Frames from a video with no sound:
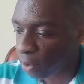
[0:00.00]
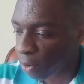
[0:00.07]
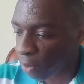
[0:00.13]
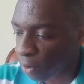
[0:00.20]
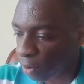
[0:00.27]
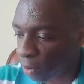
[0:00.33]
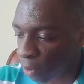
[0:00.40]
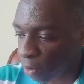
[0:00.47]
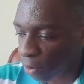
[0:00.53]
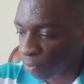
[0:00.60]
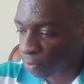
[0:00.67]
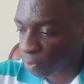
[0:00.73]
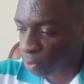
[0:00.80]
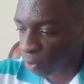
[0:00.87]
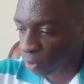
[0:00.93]
of
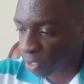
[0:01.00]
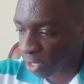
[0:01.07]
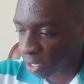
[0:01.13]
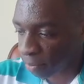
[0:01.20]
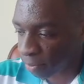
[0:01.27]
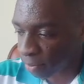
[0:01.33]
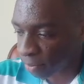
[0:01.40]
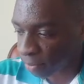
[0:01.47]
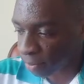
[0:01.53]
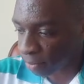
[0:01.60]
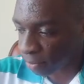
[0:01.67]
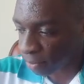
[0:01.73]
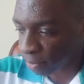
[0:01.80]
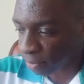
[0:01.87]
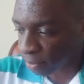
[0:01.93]
sodium,
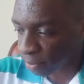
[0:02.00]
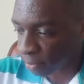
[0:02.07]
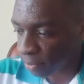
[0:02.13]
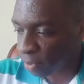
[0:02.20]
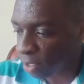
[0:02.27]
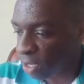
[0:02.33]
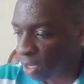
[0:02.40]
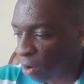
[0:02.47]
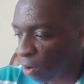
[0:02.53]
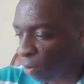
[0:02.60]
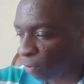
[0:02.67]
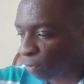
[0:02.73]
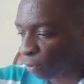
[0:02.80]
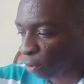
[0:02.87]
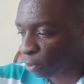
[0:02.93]
of
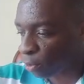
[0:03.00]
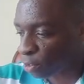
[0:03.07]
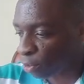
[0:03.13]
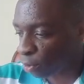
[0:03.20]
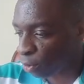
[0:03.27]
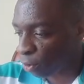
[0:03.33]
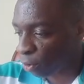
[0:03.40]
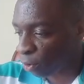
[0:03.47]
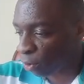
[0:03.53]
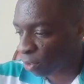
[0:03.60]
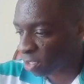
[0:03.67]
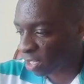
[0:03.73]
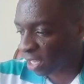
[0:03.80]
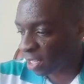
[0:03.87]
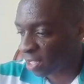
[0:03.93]
course,
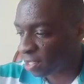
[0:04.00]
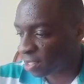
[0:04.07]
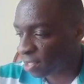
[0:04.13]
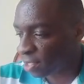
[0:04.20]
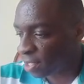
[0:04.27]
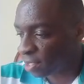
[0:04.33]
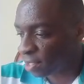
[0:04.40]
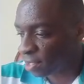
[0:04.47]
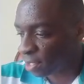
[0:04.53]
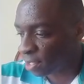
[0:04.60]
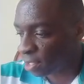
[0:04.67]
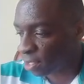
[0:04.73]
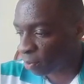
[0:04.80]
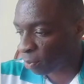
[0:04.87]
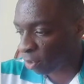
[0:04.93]
contains the
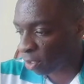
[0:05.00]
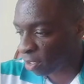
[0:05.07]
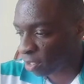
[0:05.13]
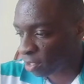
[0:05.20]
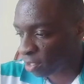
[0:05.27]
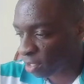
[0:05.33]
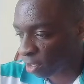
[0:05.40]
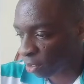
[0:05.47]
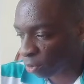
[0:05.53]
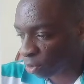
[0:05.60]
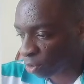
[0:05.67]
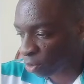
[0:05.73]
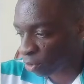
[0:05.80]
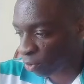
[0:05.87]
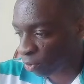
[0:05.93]

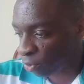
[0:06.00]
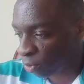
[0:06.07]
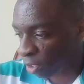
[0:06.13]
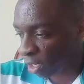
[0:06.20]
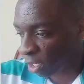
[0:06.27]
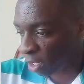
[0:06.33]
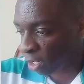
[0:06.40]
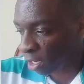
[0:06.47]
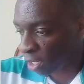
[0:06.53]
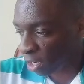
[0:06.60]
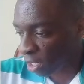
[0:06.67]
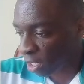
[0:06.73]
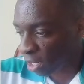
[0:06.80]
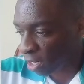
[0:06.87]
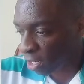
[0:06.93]
6.023
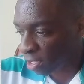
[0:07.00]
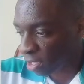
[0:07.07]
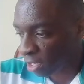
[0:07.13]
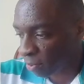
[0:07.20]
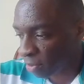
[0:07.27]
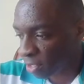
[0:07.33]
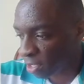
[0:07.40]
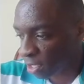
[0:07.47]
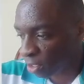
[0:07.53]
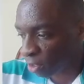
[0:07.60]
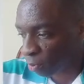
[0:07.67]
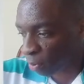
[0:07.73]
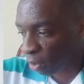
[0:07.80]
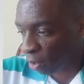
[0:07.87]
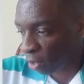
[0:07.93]
times 10 to the power
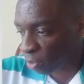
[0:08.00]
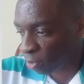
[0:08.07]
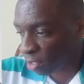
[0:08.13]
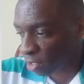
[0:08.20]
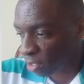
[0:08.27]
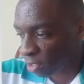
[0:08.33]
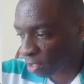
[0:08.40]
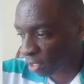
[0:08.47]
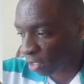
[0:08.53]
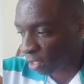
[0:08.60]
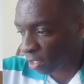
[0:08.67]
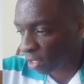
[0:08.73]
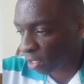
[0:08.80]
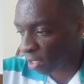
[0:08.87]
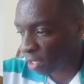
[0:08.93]
23
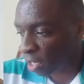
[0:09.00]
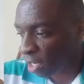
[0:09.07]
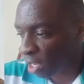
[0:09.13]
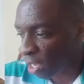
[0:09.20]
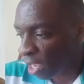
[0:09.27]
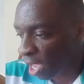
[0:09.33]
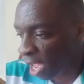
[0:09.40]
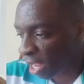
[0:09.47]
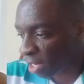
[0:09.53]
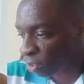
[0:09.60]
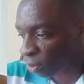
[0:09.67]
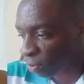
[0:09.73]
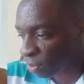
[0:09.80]
atoms.